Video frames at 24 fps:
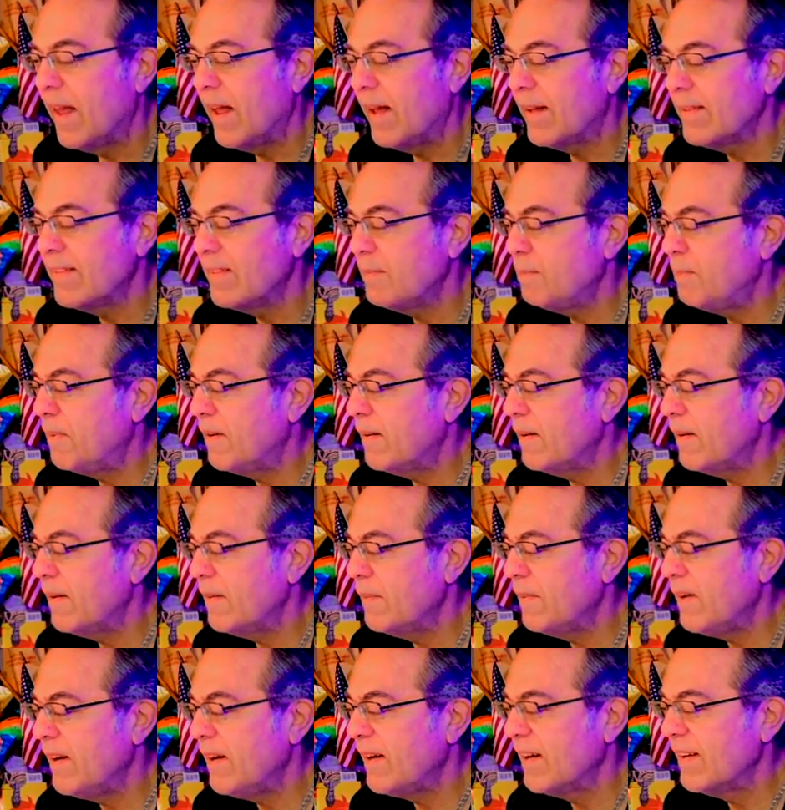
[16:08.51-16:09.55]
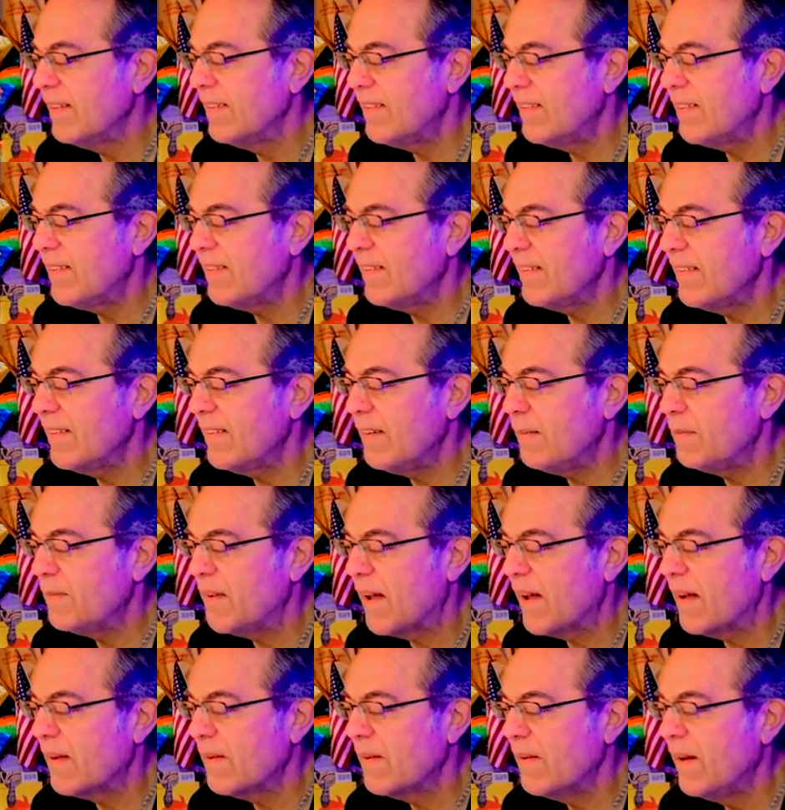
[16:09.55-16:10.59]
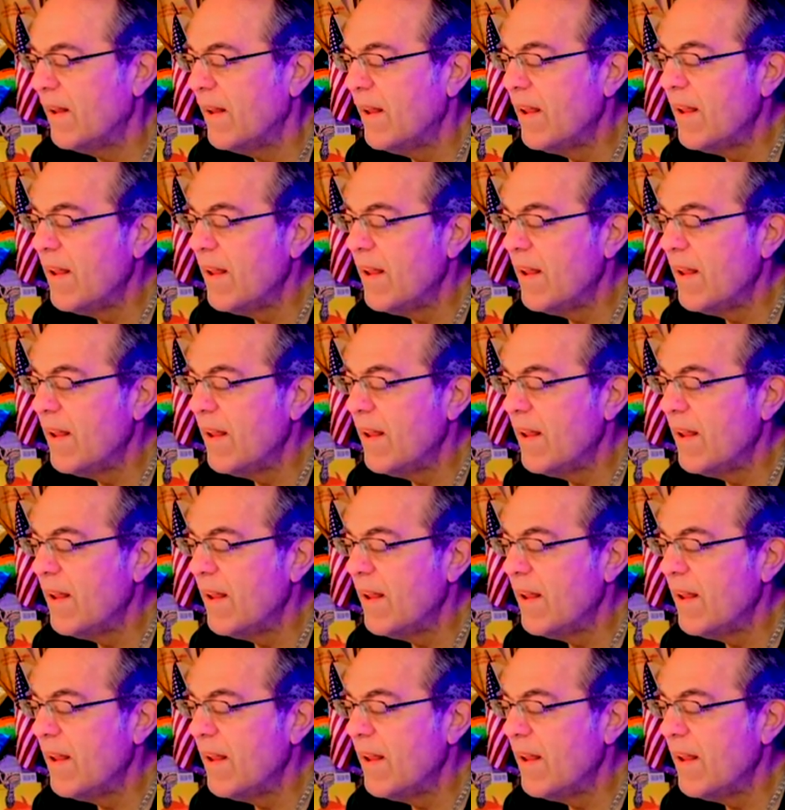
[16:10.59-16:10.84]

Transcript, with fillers: a spirit we consistently found